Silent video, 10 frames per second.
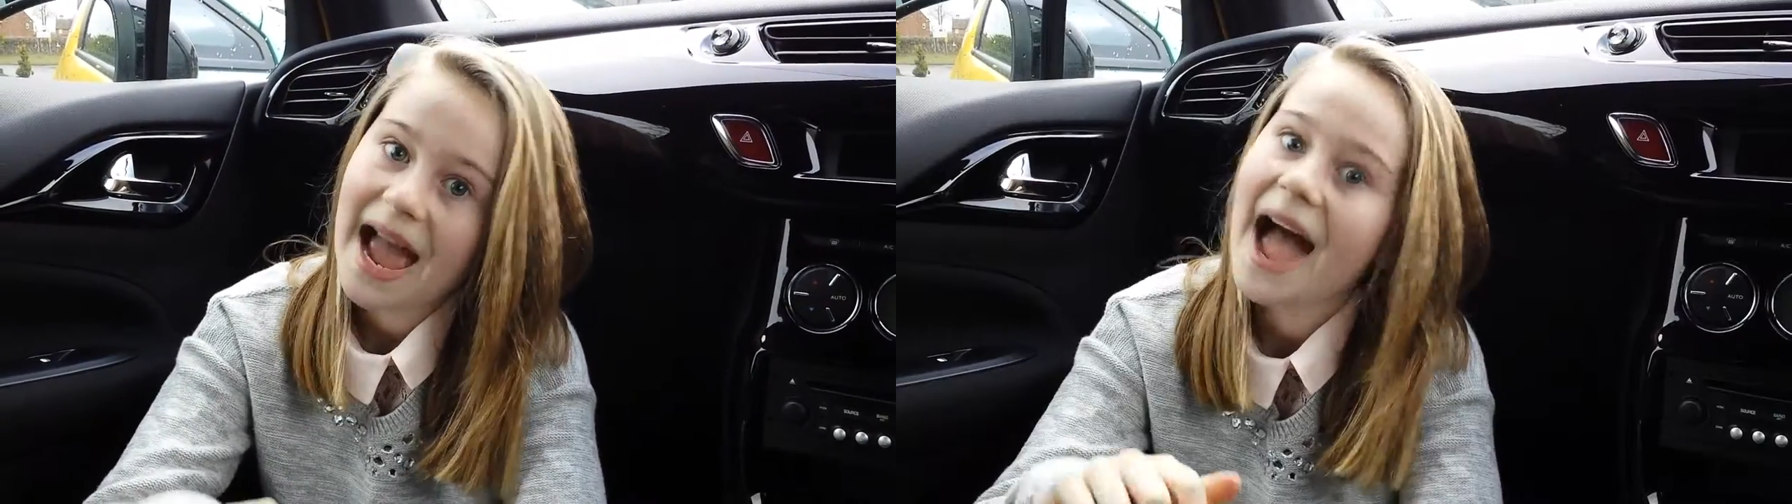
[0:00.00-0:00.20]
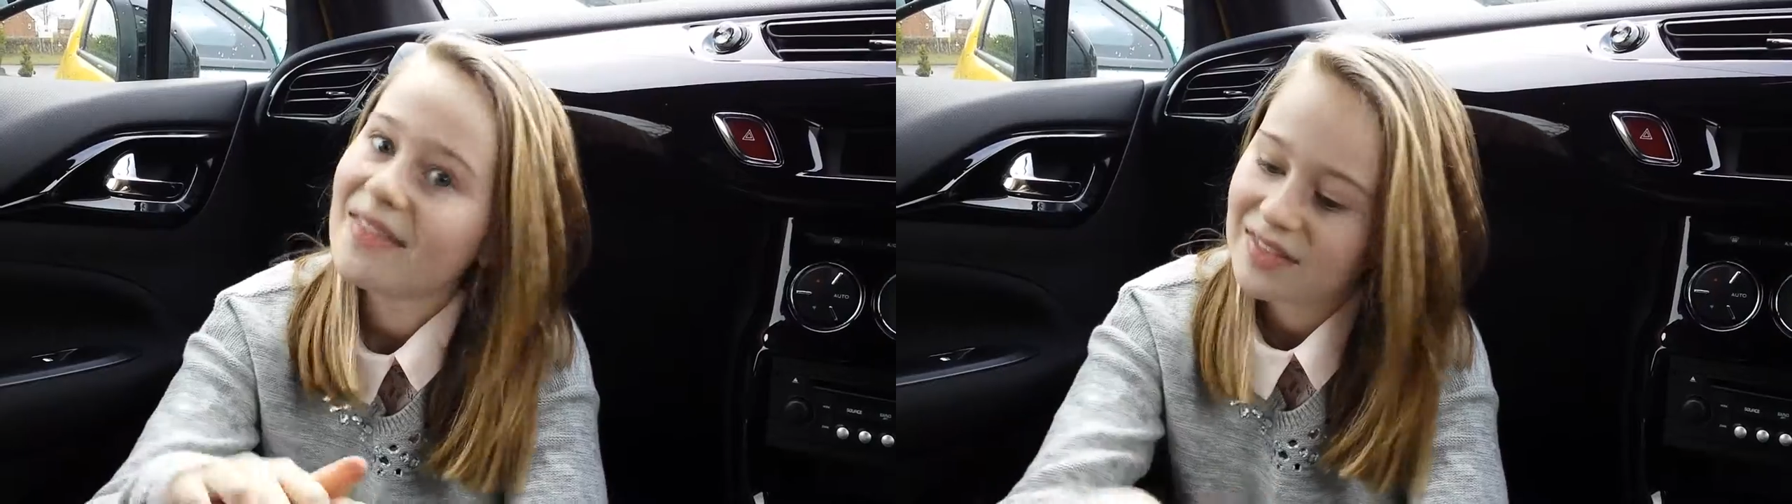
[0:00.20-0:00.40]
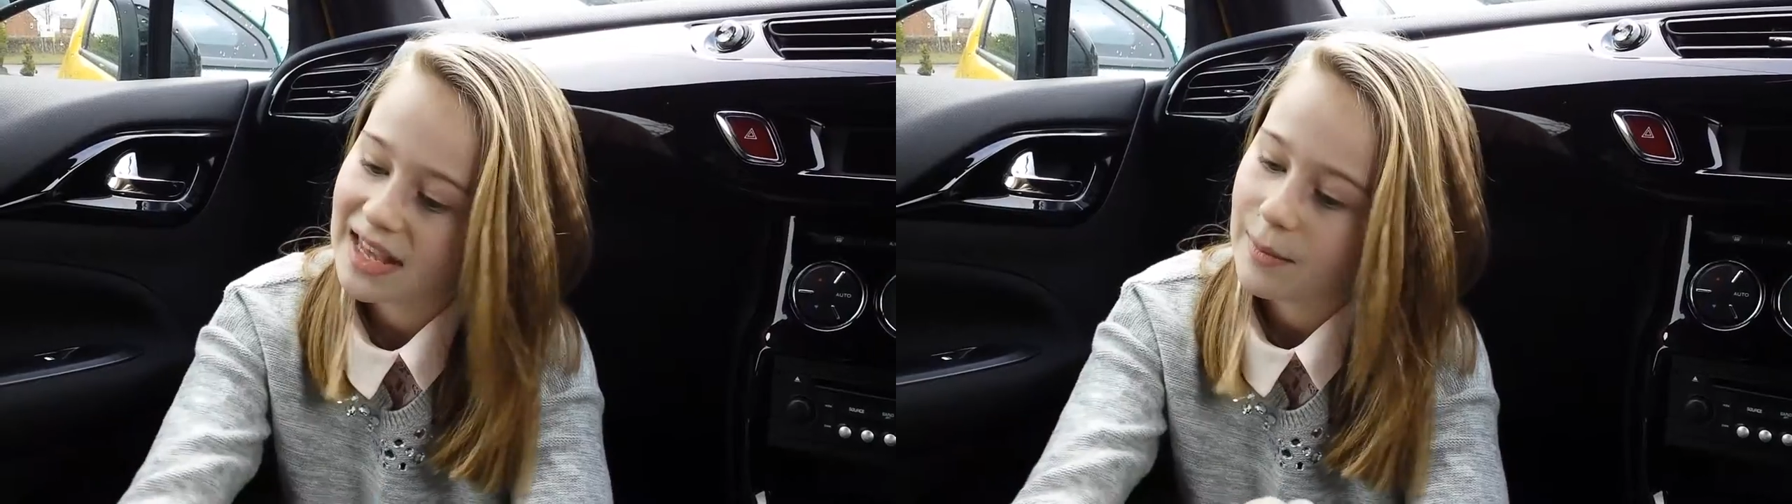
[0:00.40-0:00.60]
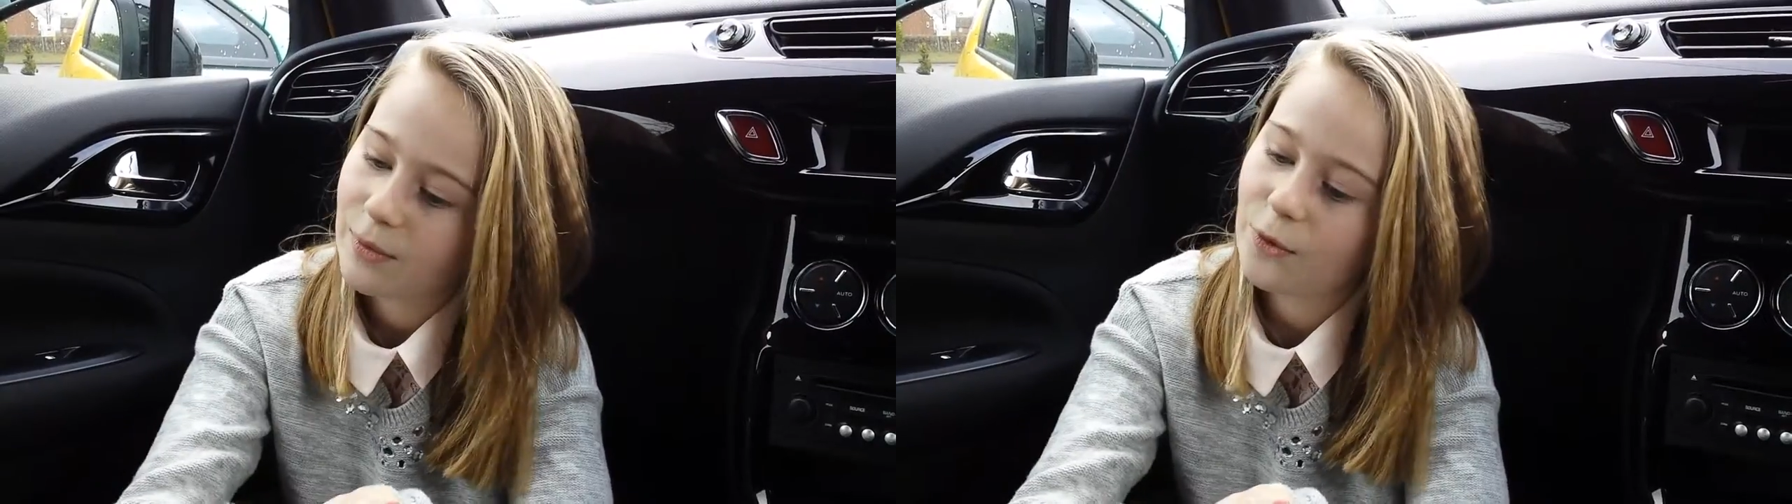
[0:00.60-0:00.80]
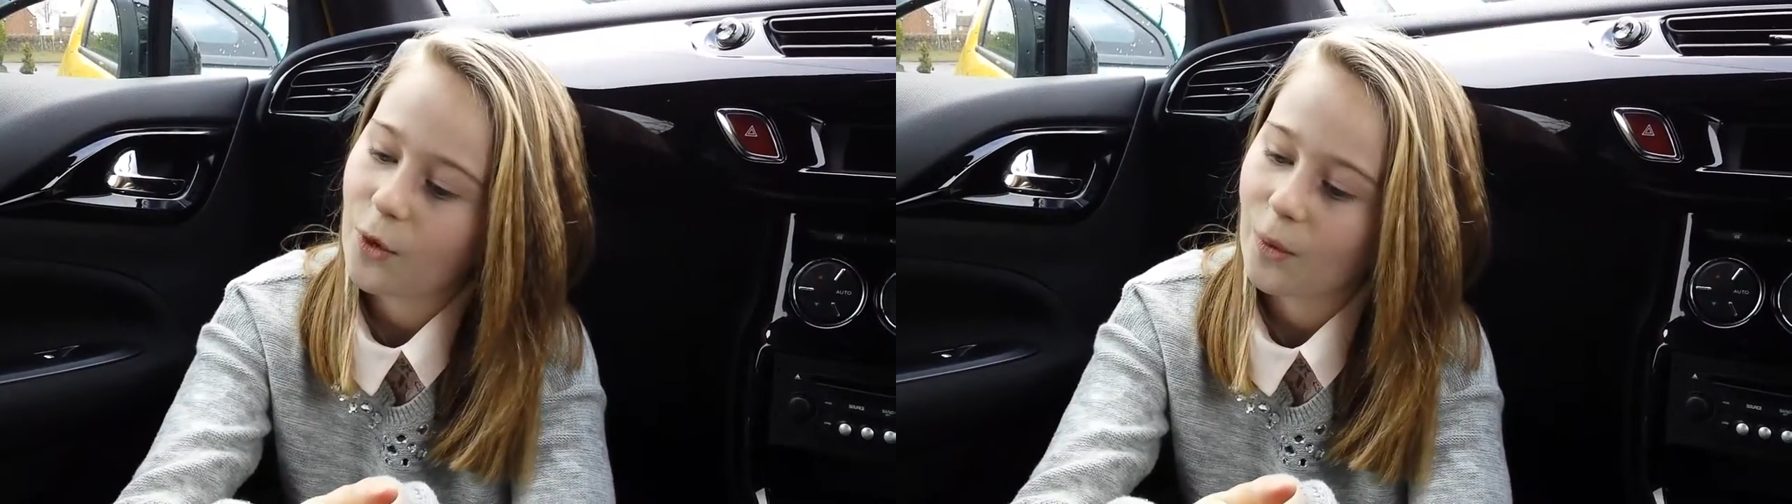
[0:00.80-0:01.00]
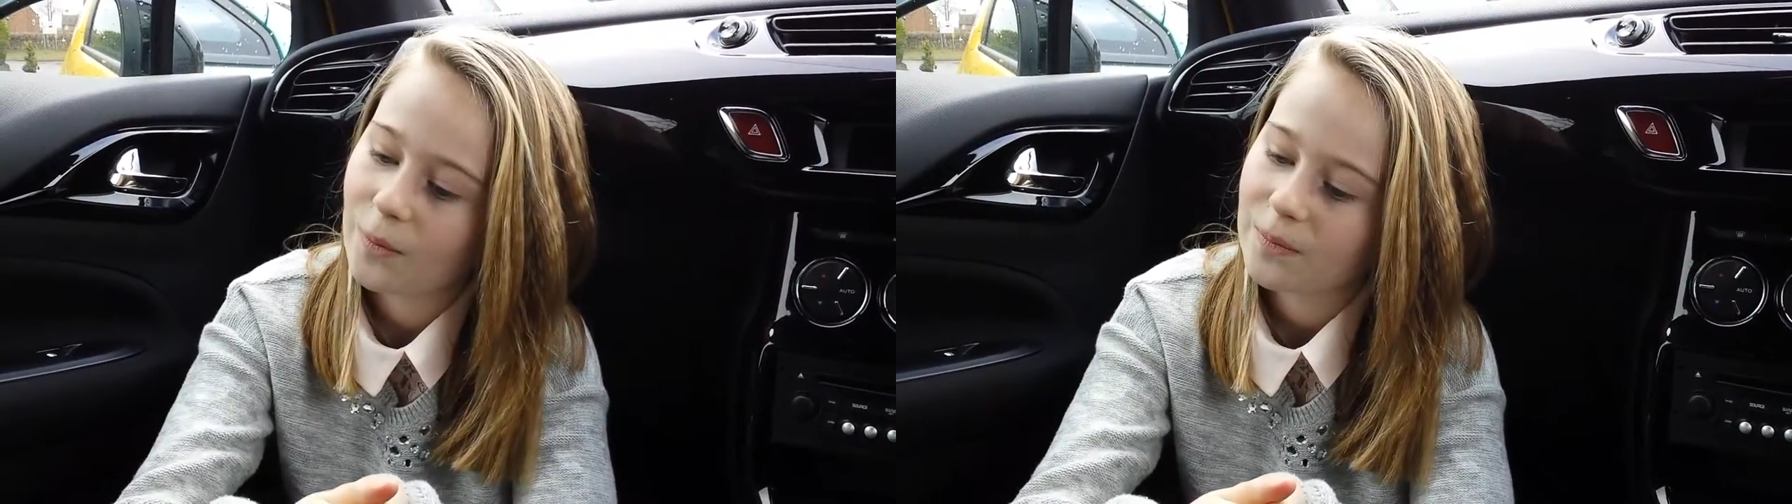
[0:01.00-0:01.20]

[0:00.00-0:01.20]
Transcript: and the year before.